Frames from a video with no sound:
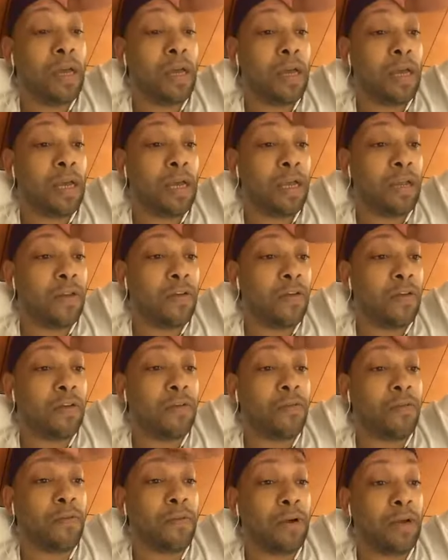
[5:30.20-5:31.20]
in
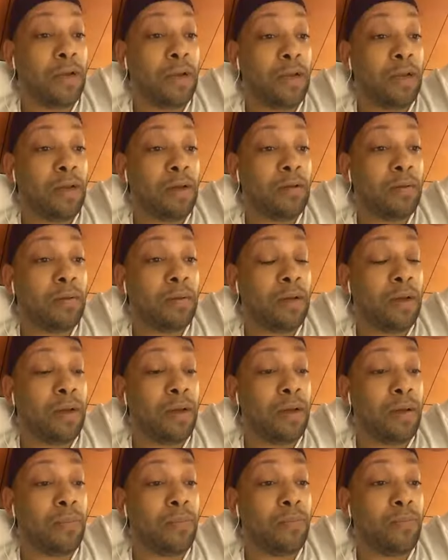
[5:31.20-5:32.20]
different
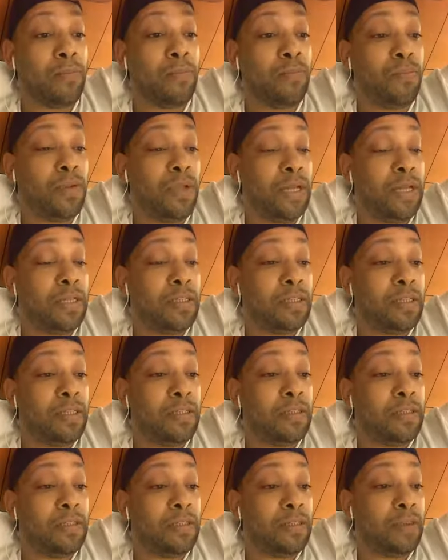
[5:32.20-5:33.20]
um,
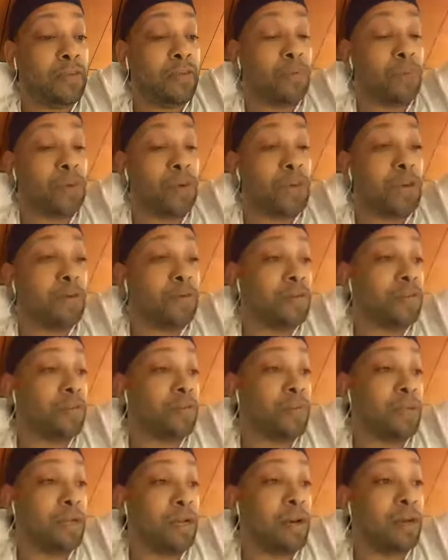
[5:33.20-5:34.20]
places. You might have
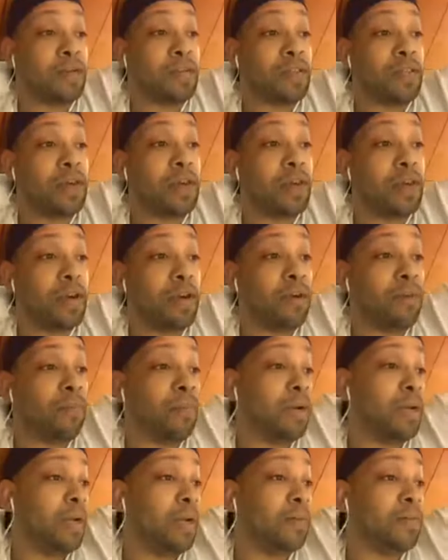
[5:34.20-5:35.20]
something outside, you
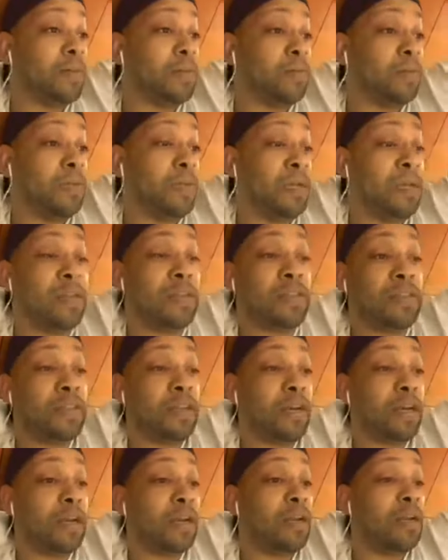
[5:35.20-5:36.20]
might have something
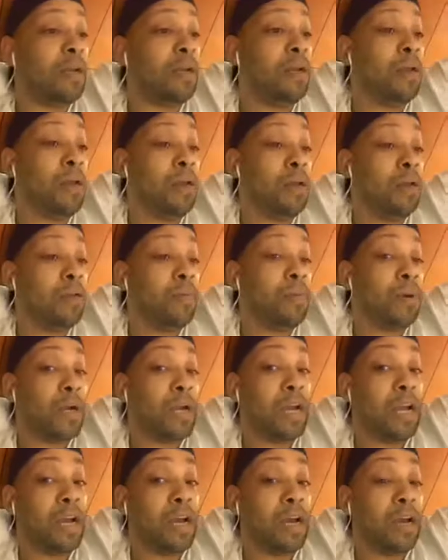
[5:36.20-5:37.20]
inside, you might
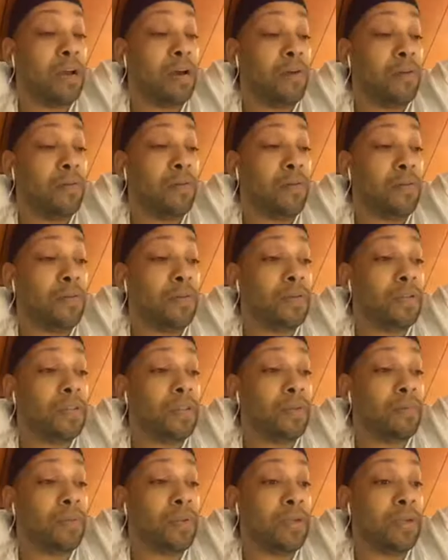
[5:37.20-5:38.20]
have
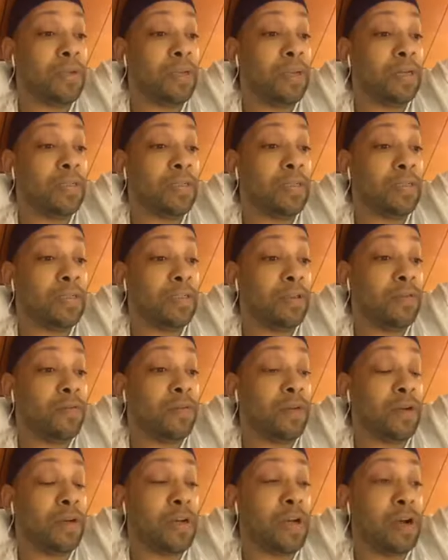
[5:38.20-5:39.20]
something that's a
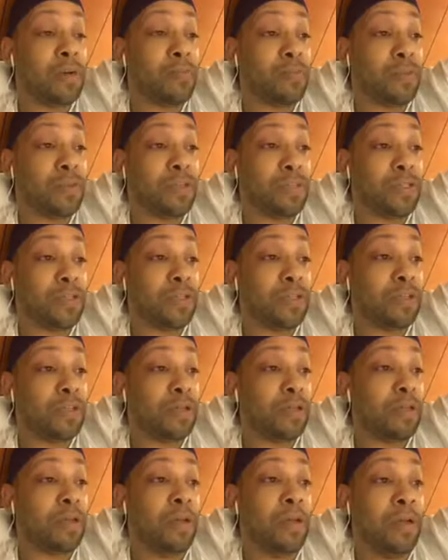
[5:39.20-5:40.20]
different
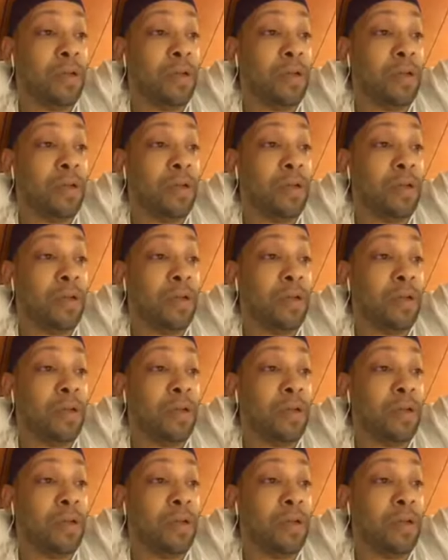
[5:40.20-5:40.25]
composition.